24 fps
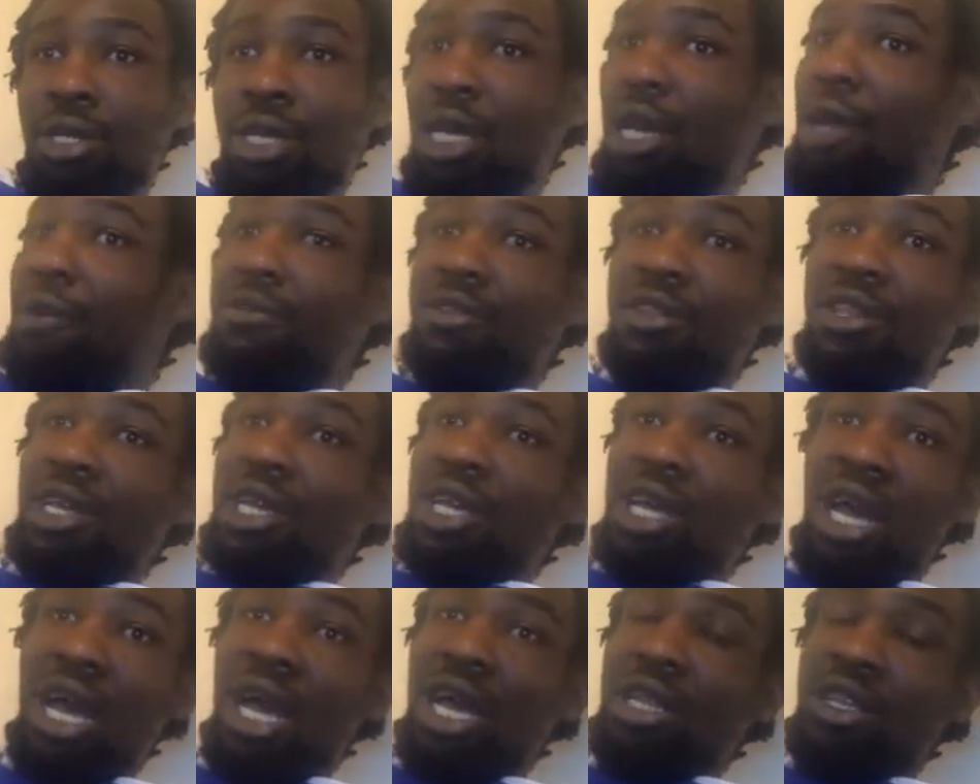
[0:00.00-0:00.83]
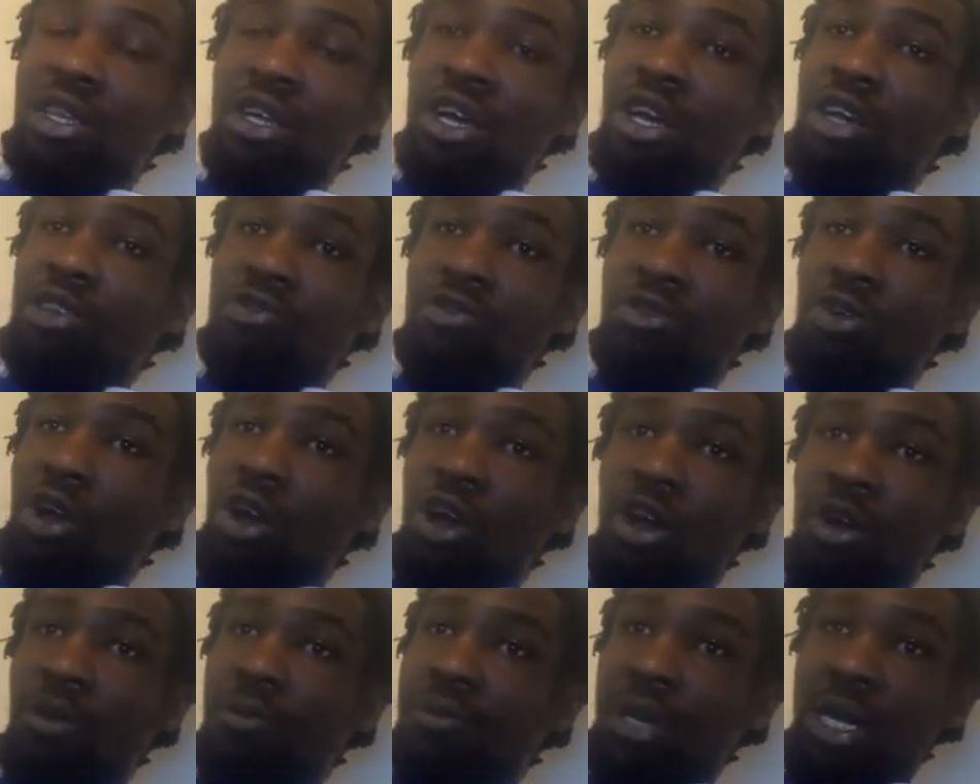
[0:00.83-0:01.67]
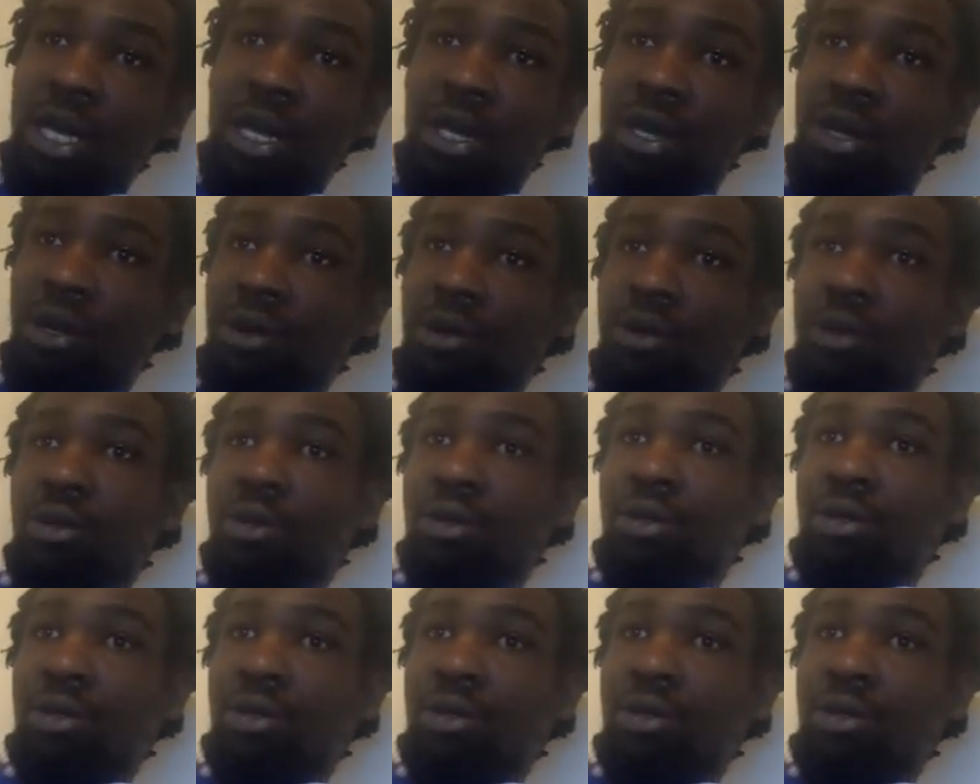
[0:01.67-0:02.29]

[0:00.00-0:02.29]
Everything God does is all male.